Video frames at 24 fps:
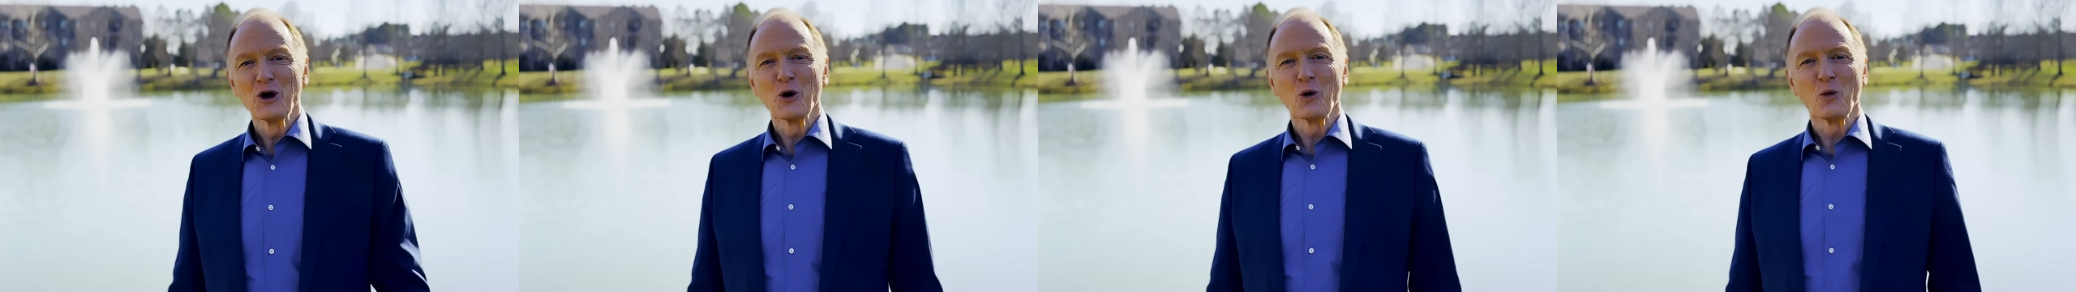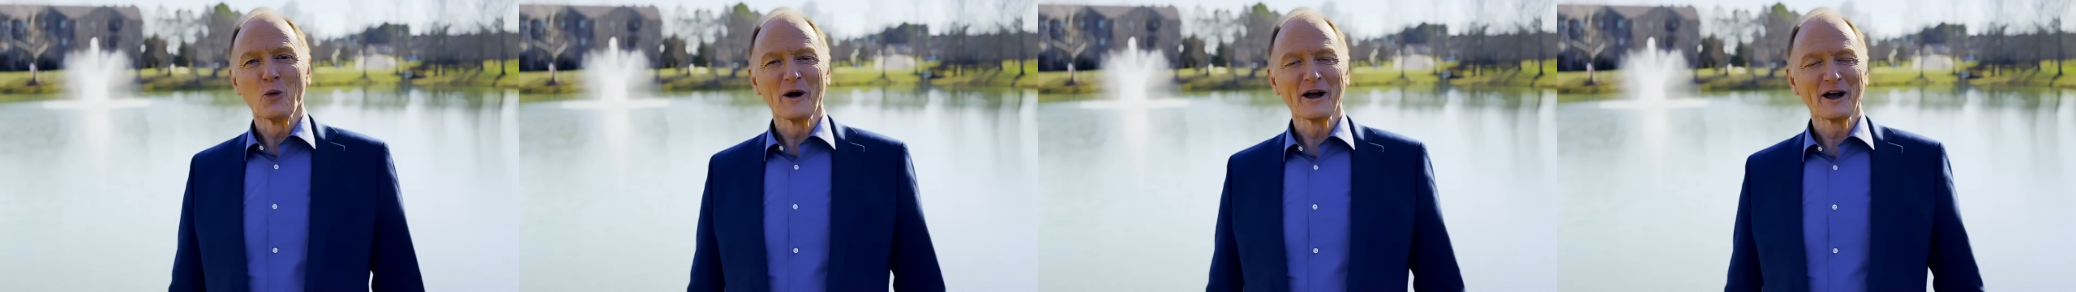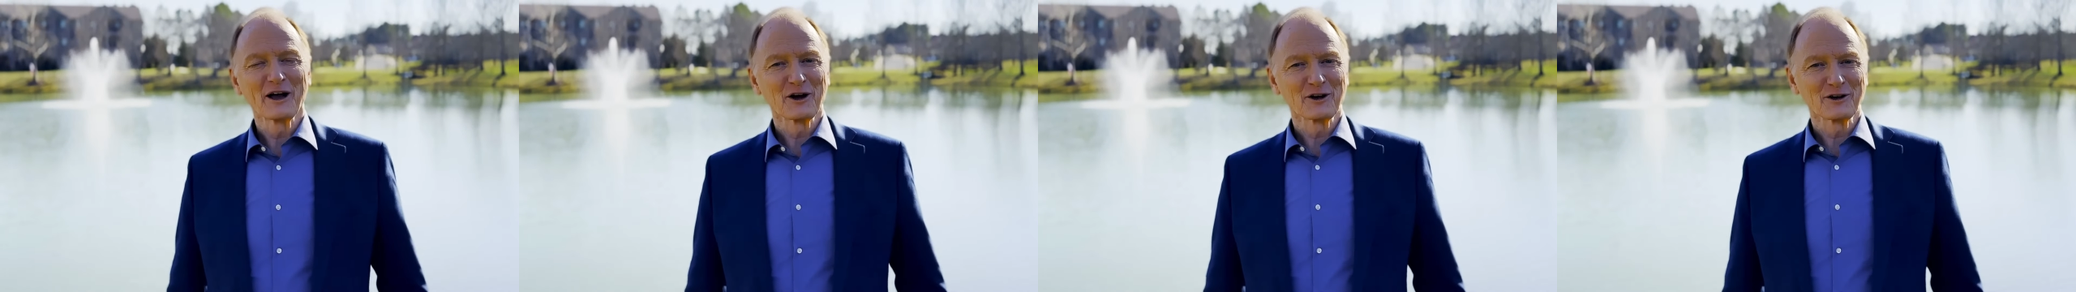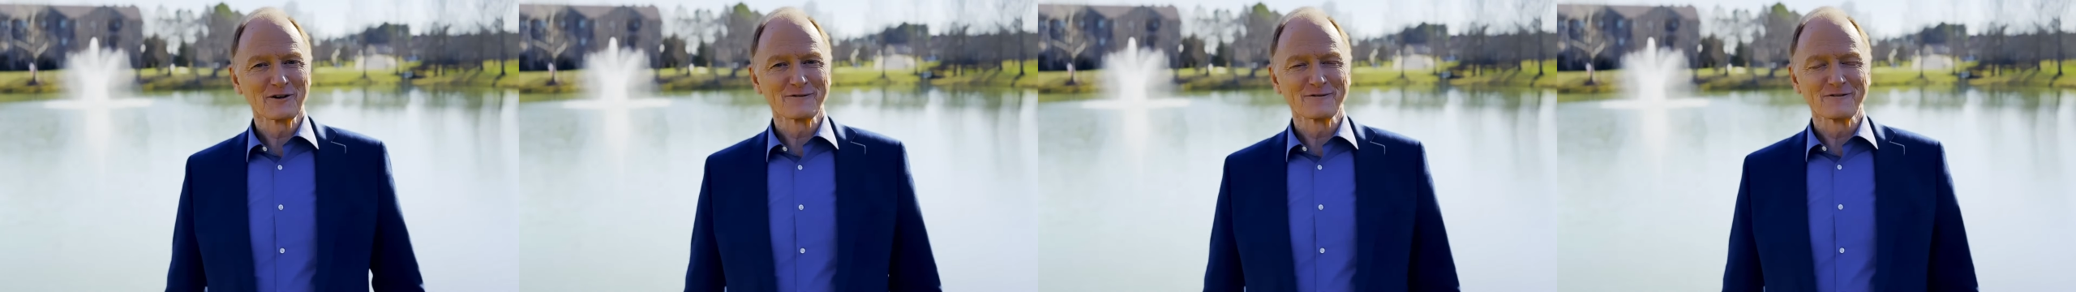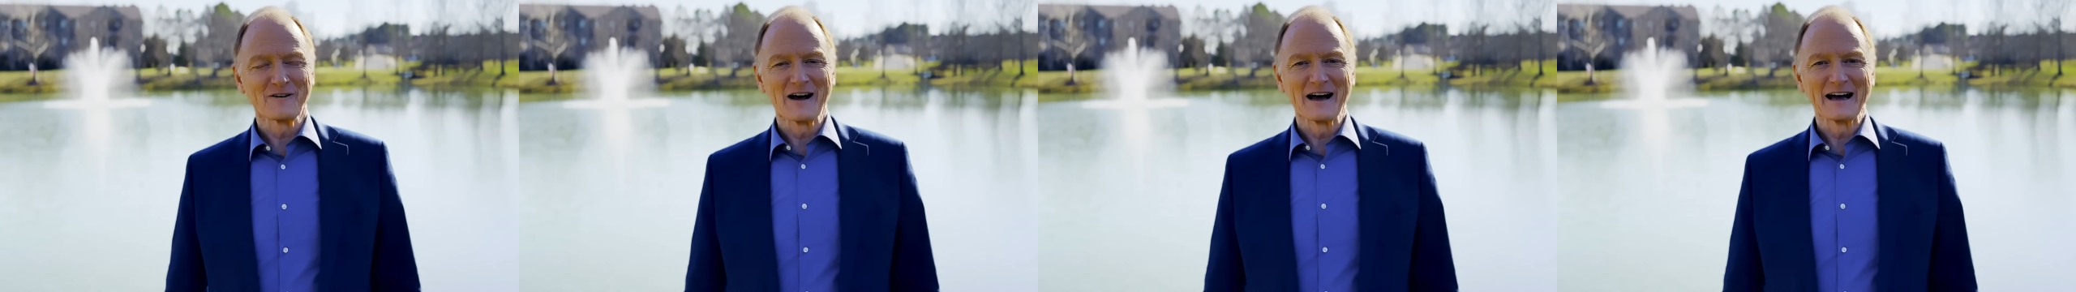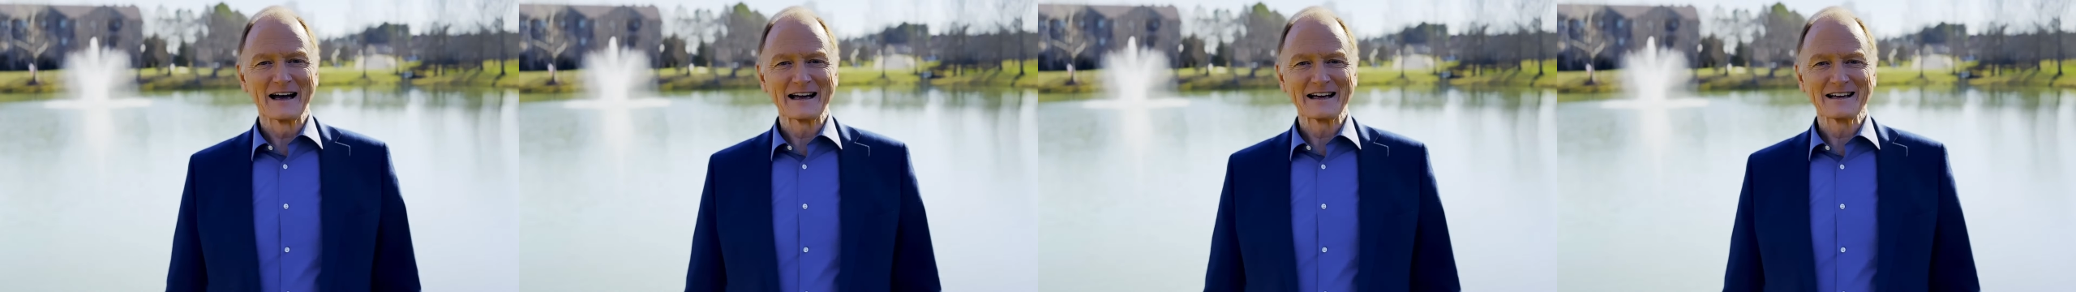we're going to
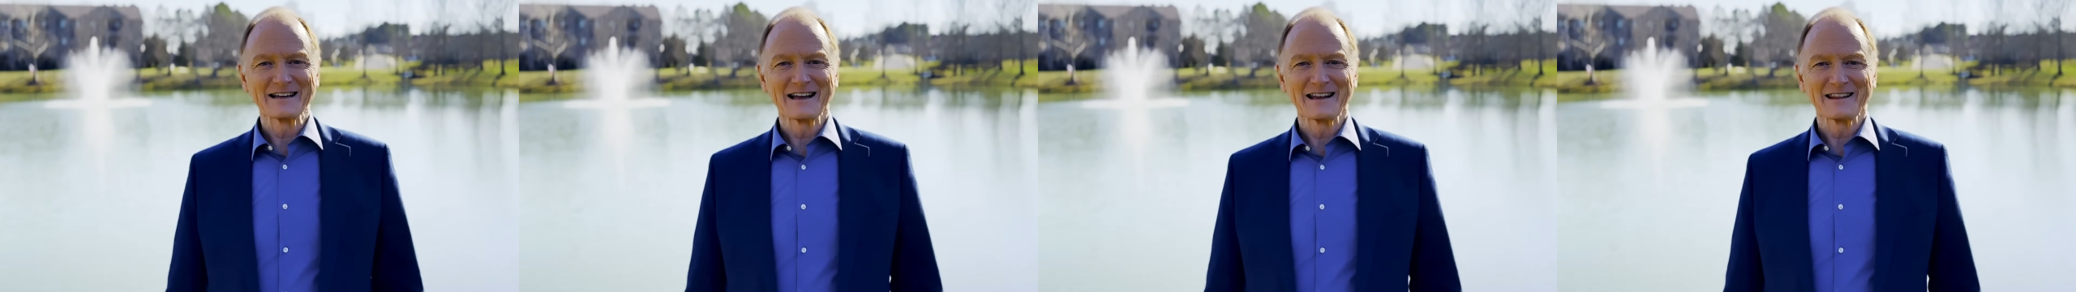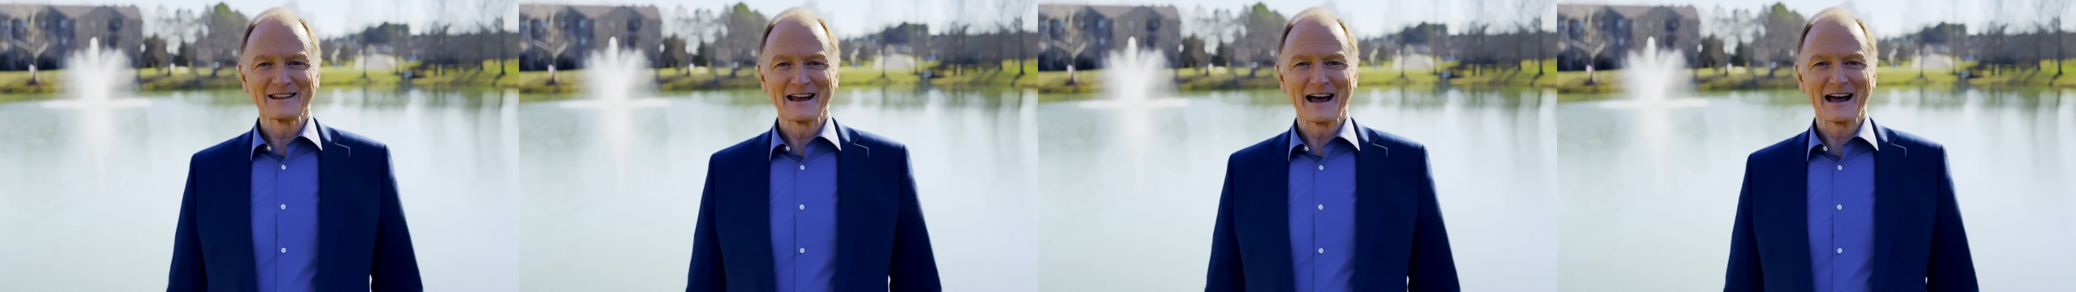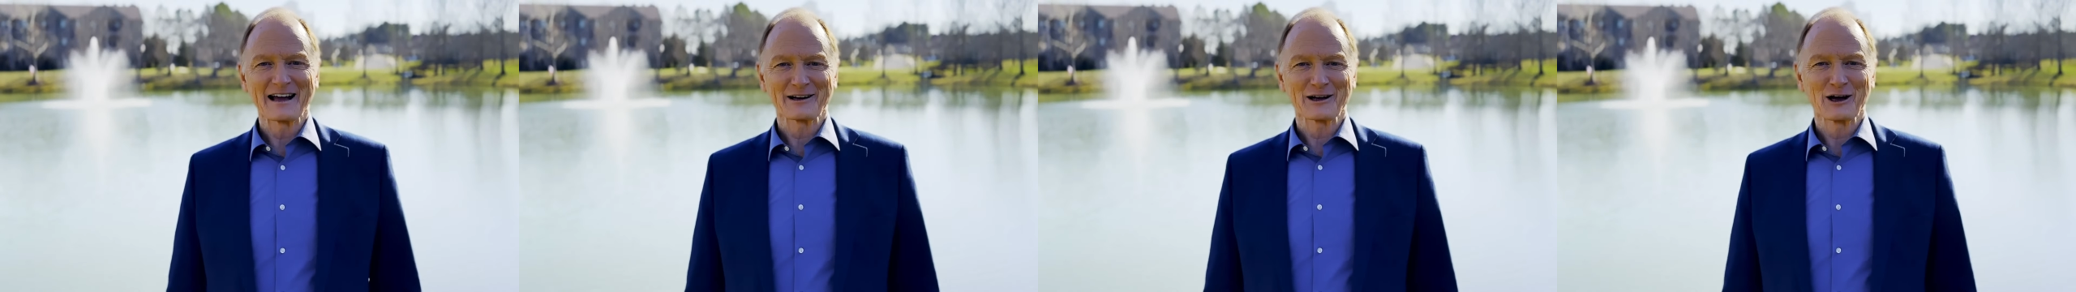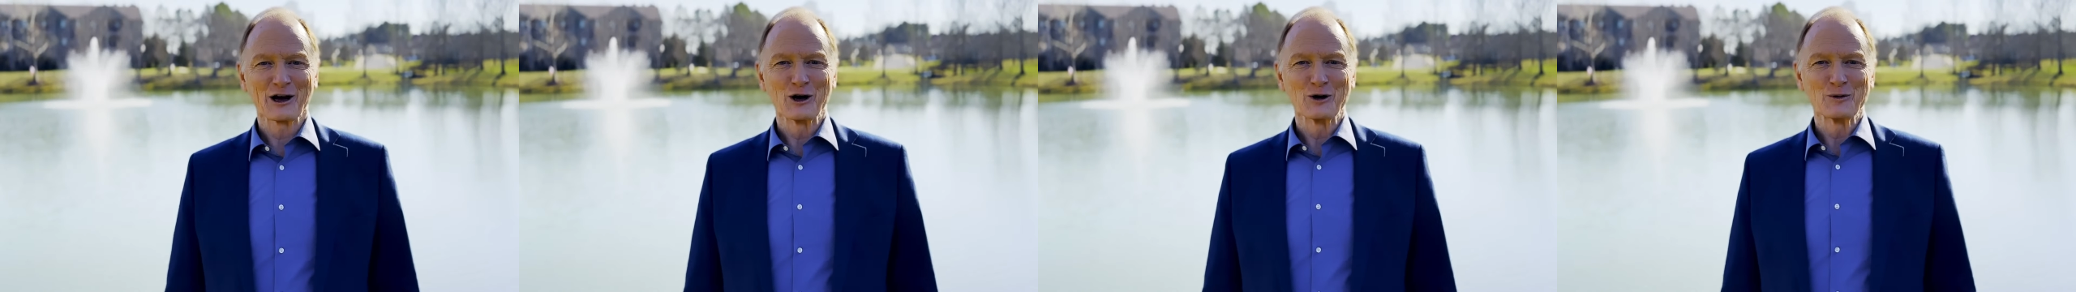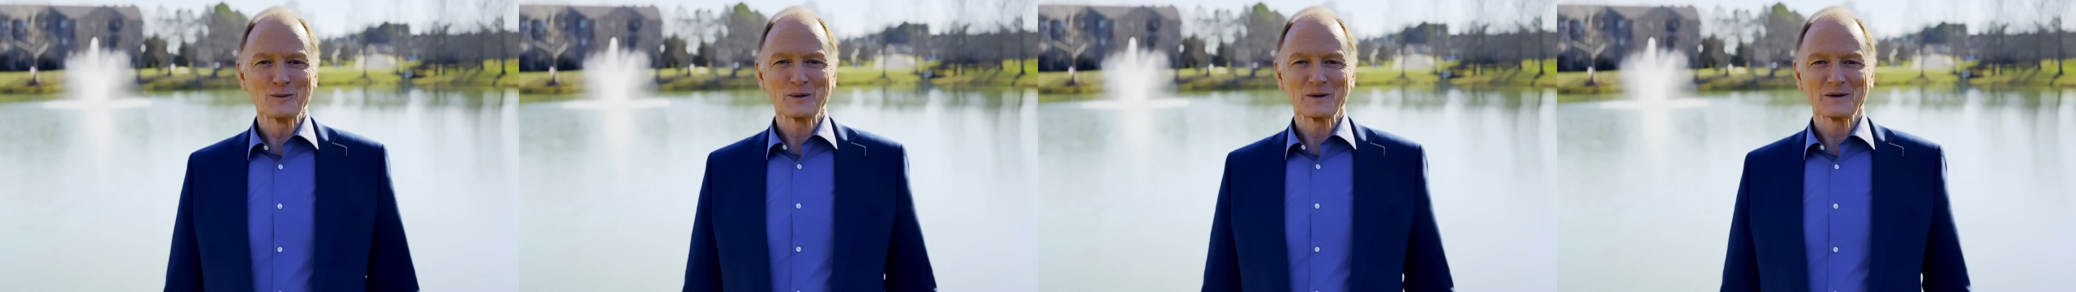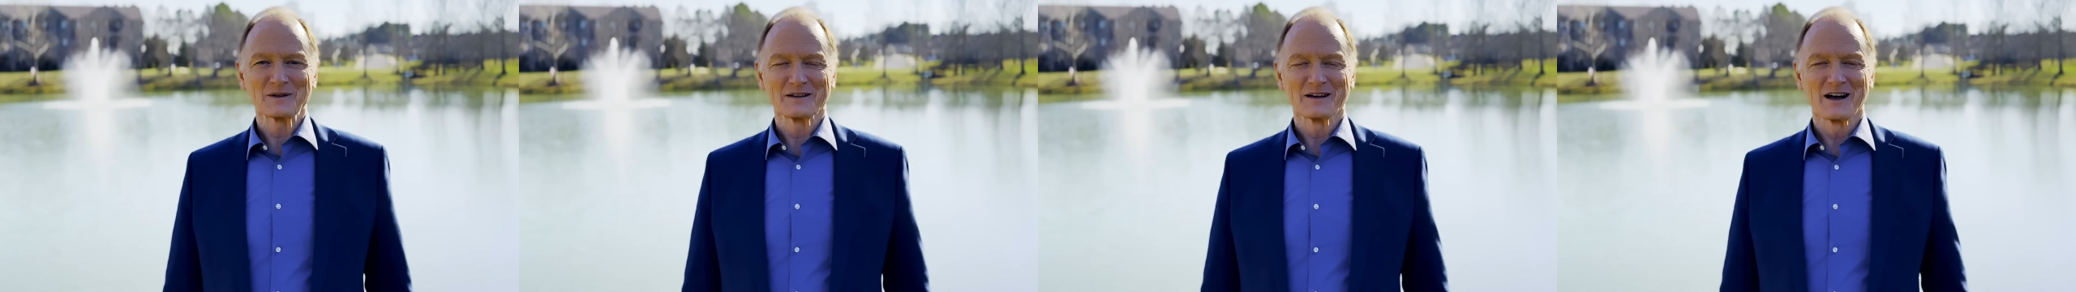find that
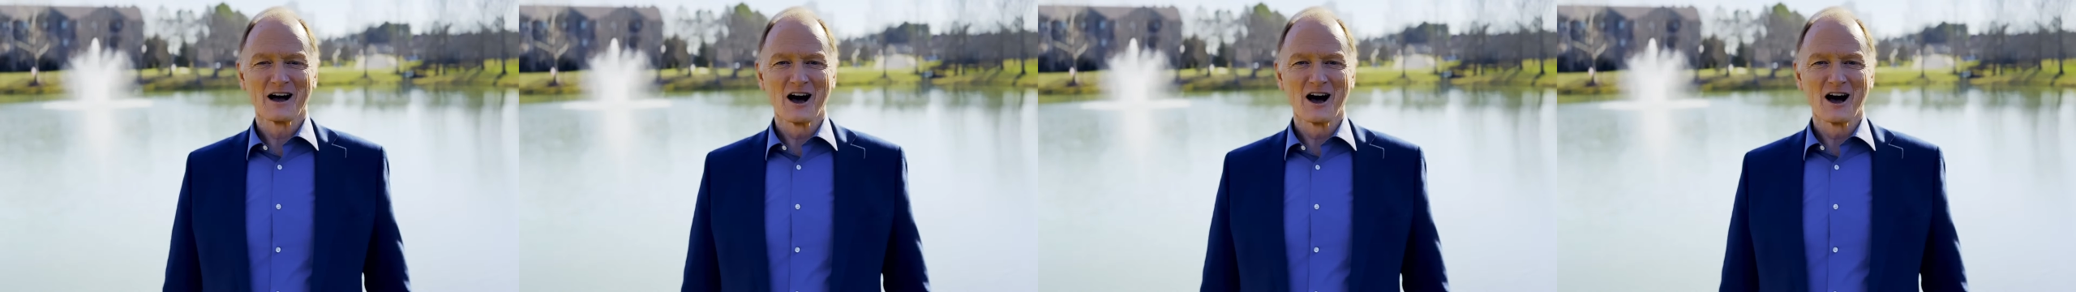hope.